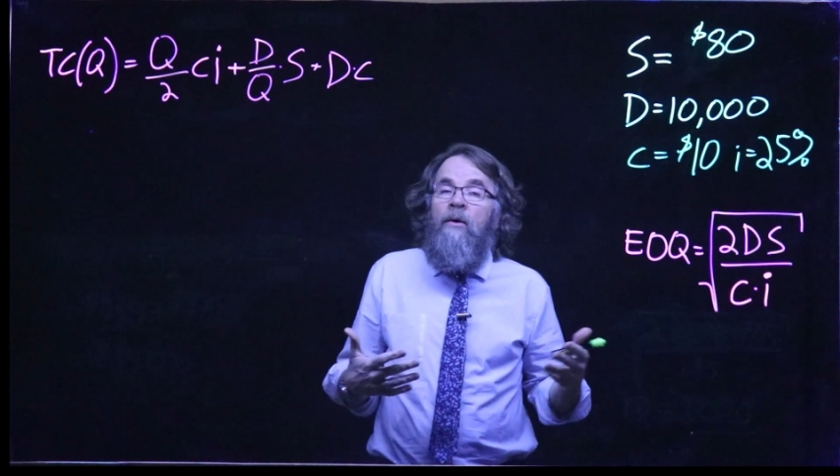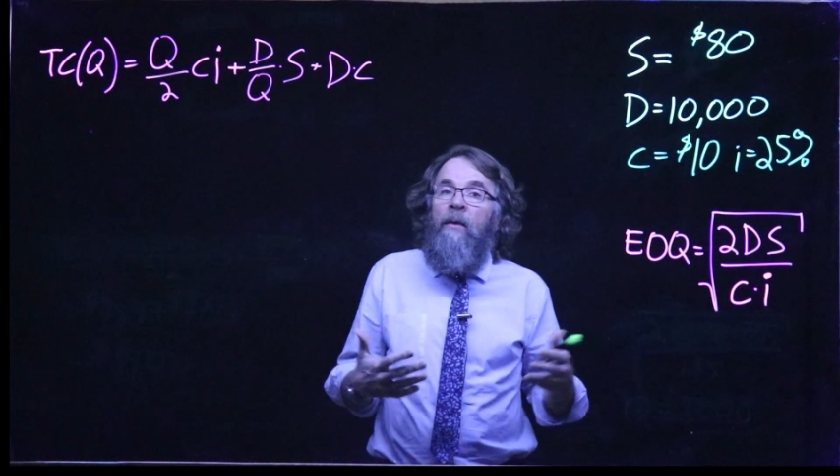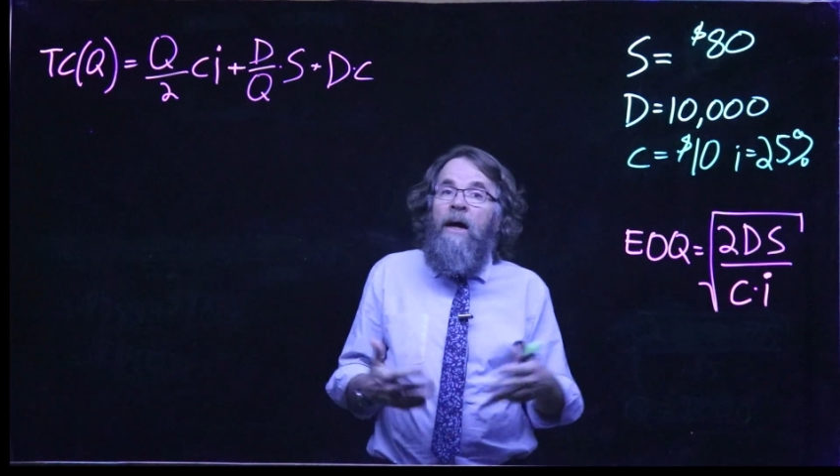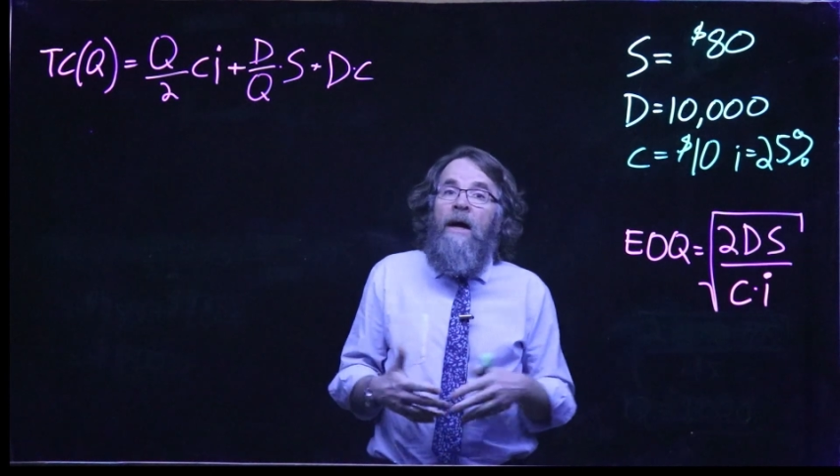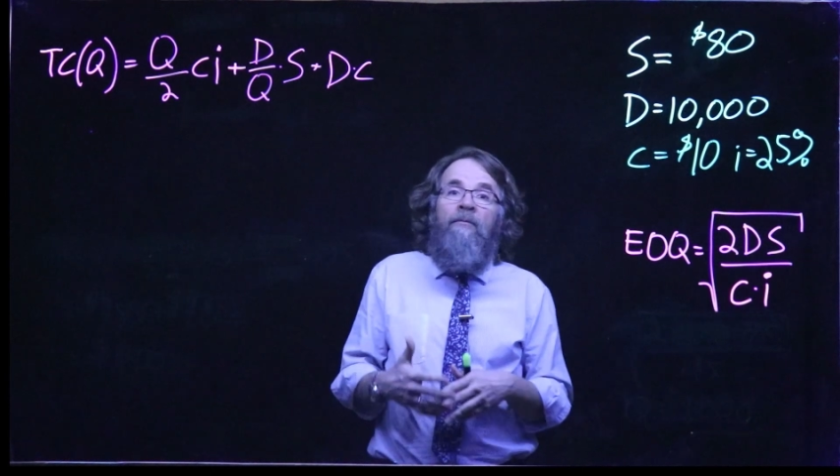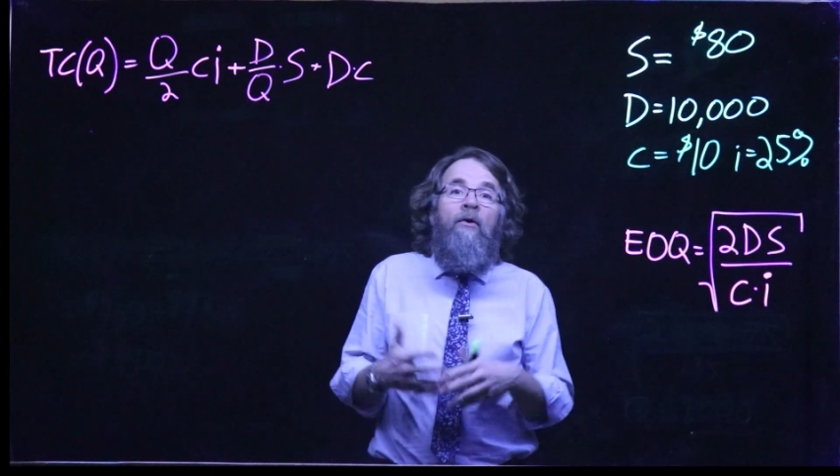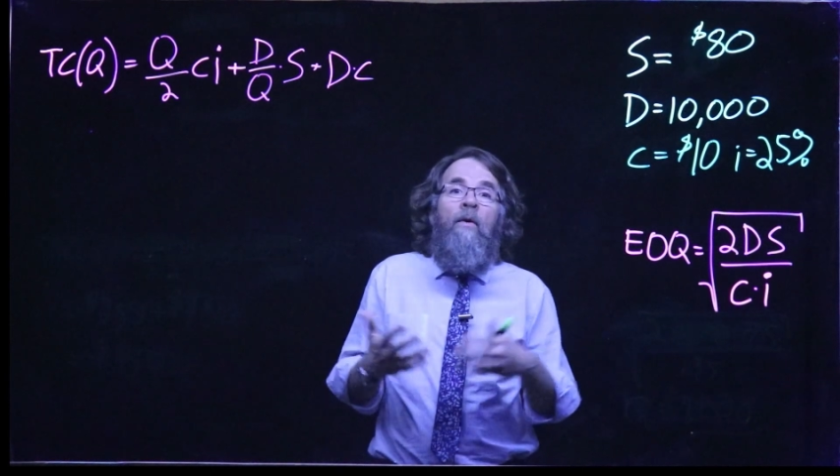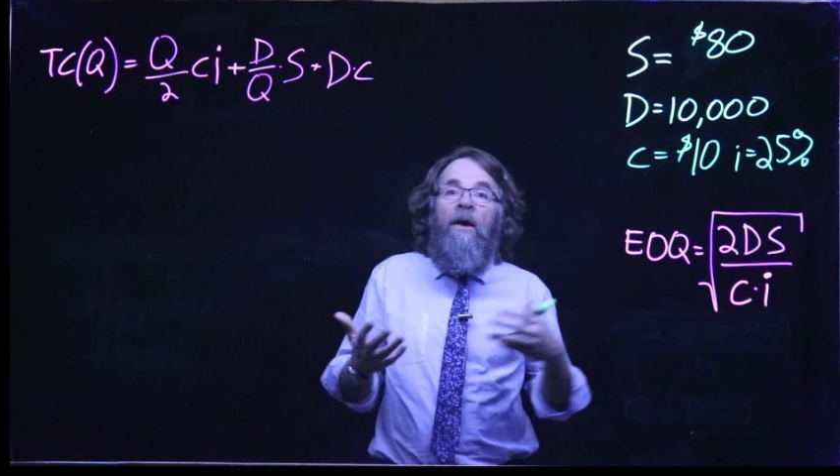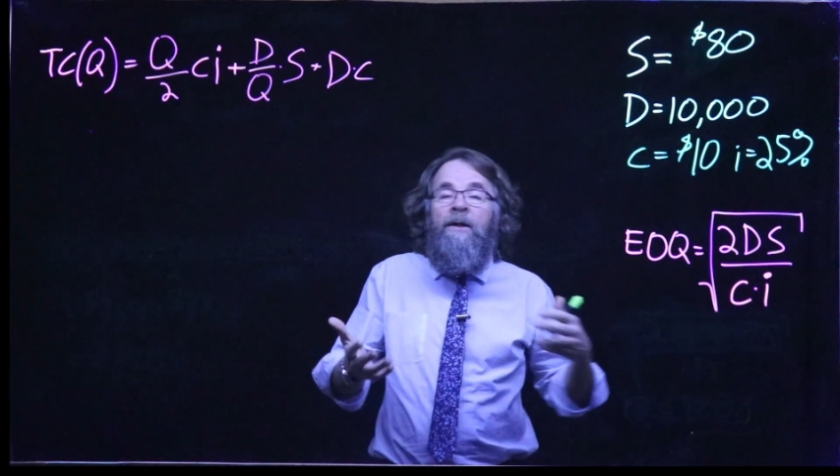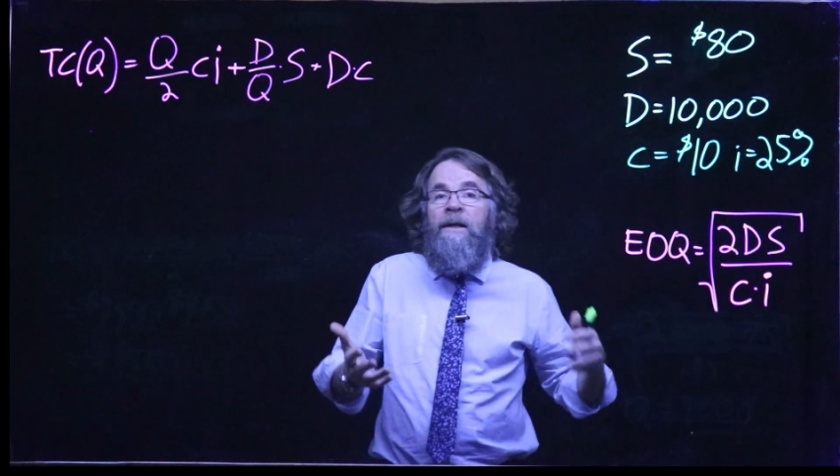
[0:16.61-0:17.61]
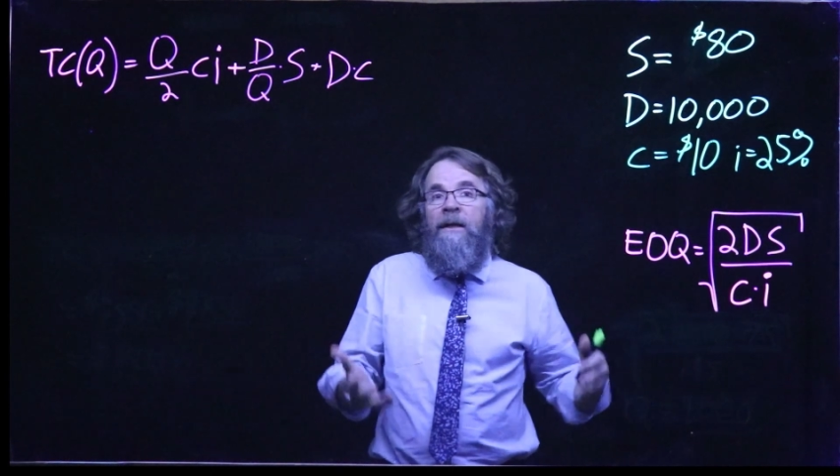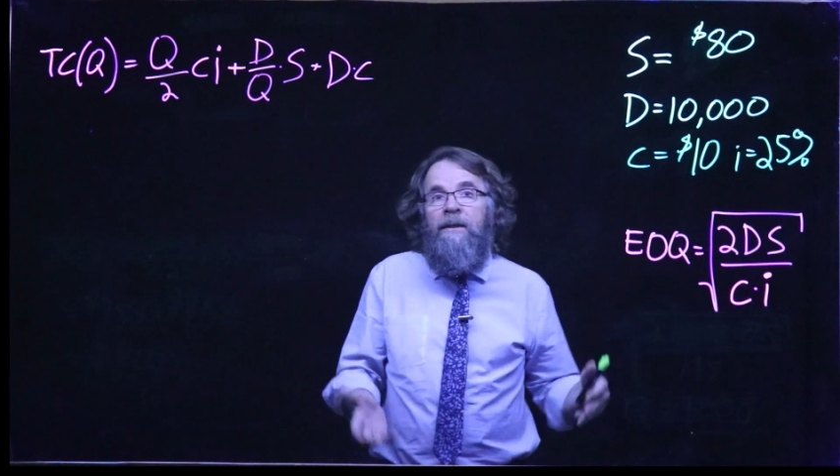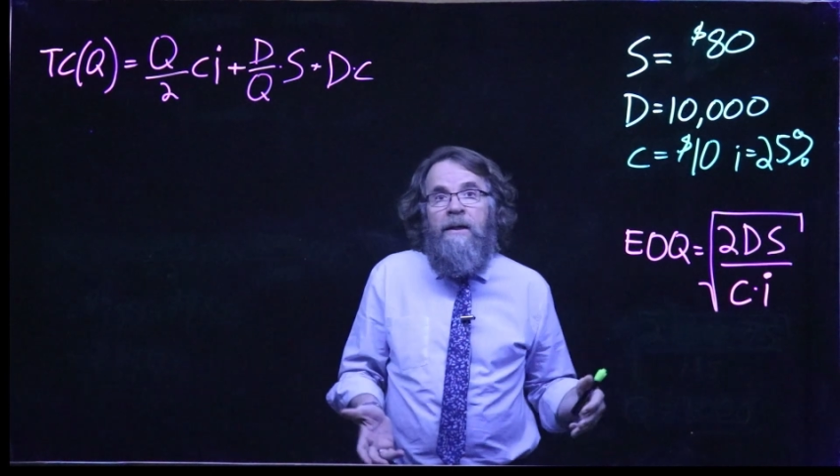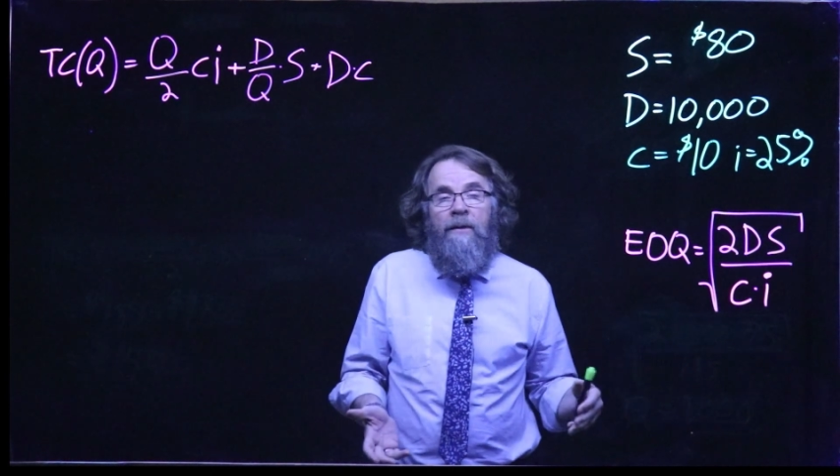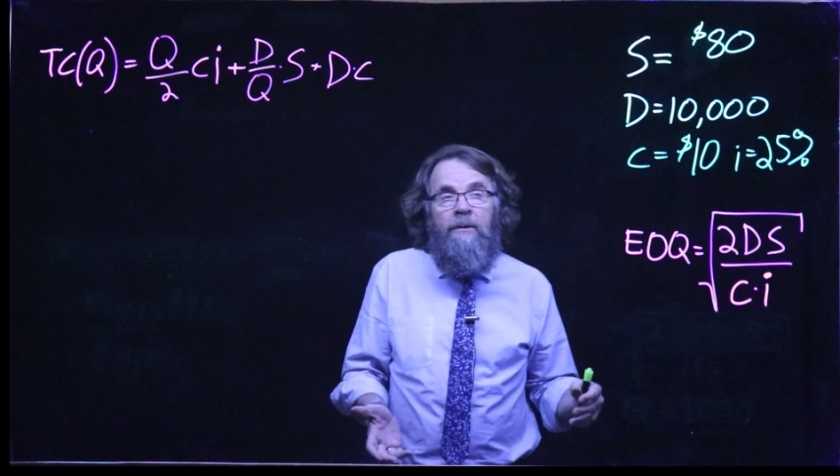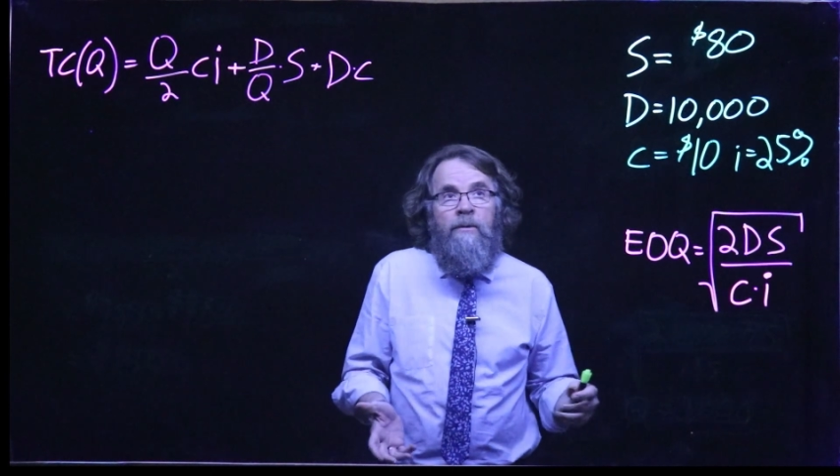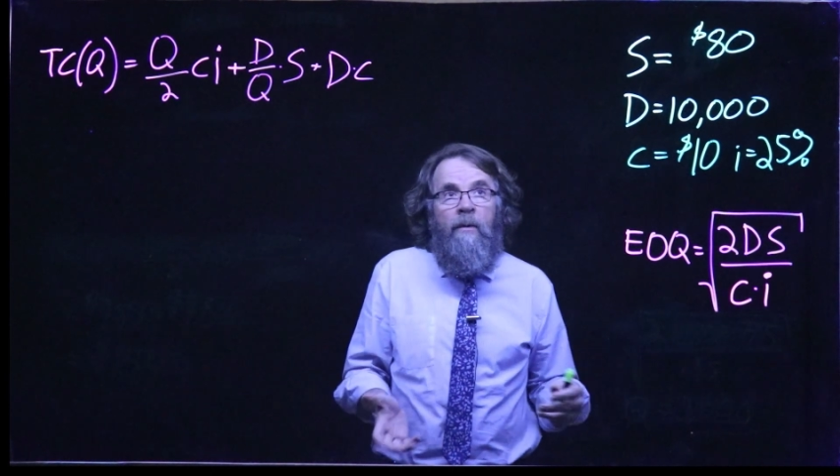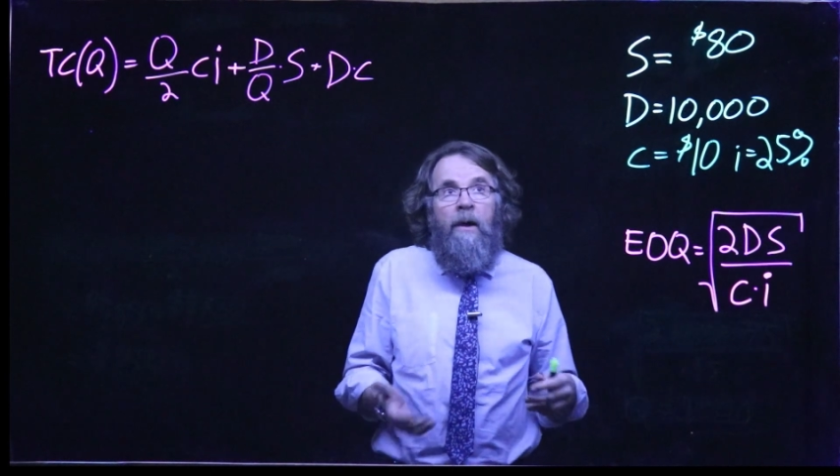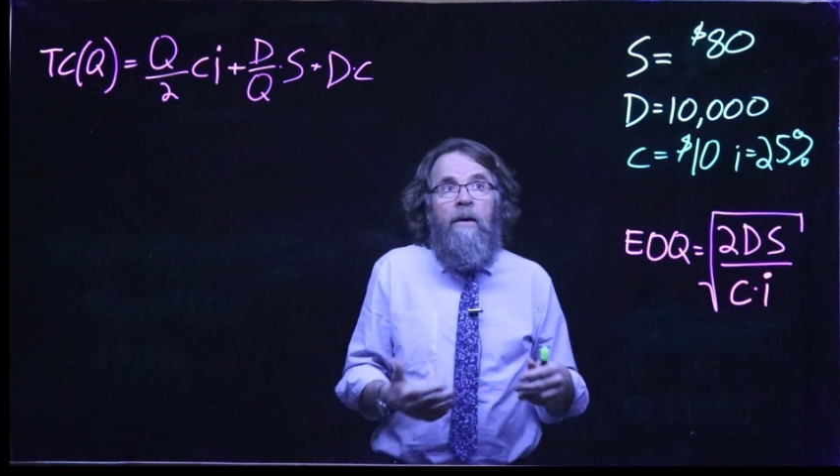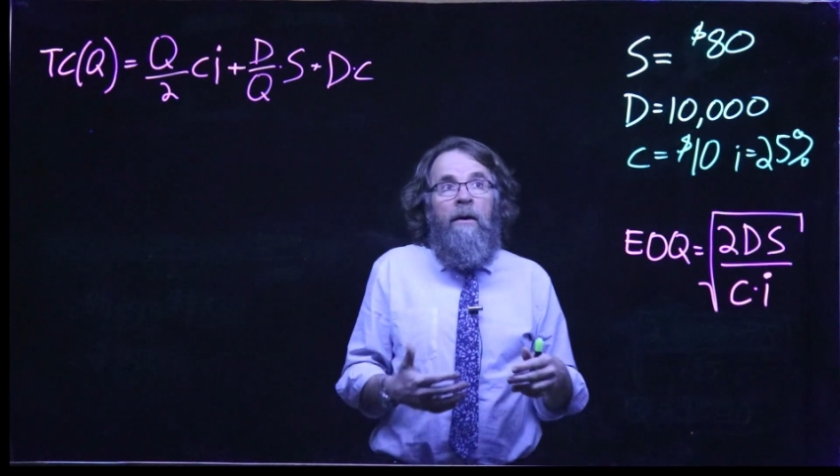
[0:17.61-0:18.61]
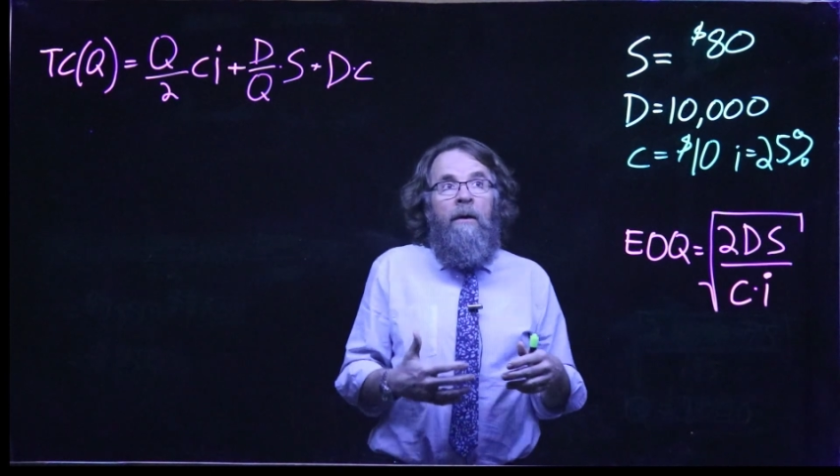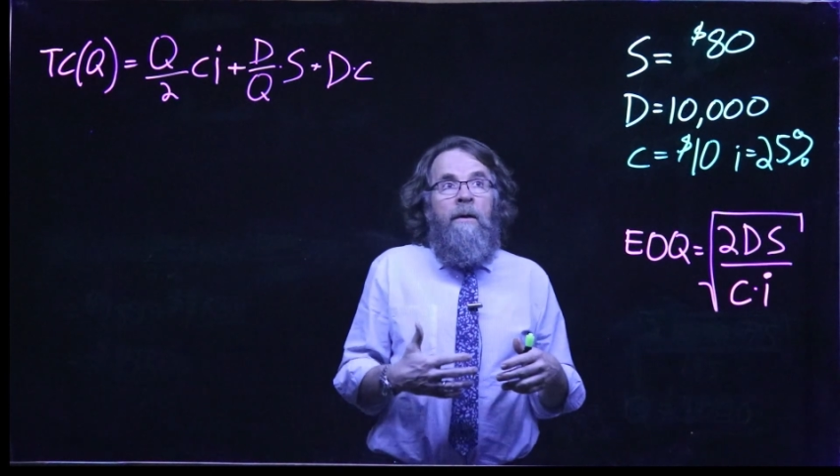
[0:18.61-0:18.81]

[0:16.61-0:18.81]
where we have quantity discounts, where